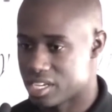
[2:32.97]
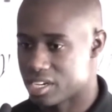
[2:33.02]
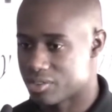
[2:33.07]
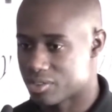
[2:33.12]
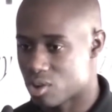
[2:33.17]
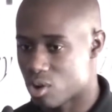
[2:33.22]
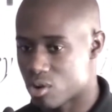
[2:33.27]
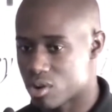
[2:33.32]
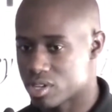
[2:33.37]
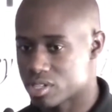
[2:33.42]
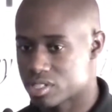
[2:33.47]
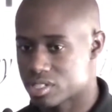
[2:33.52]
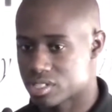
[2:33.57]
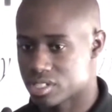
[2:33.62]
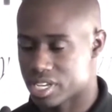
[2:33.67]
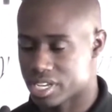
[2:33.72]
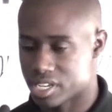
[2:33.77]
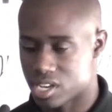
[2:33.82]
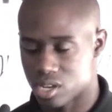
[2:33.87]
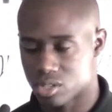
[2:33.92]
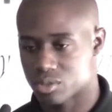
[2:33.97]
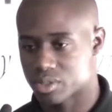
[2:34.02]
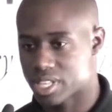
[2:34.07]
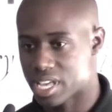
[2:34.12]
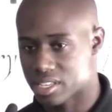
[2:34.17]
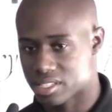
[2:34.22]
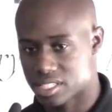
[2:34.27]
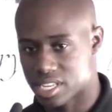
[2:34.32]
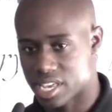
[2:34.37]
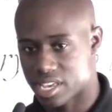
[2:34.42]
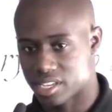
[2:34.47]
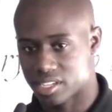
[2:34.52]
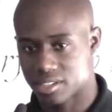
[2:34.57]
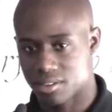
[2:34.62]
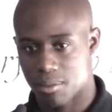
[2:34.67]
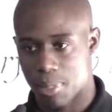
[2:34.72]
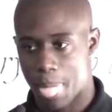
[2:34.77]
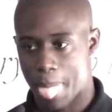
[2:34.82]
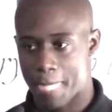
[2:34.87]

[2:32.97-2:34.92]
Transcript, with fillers: And of course, it goes without saying,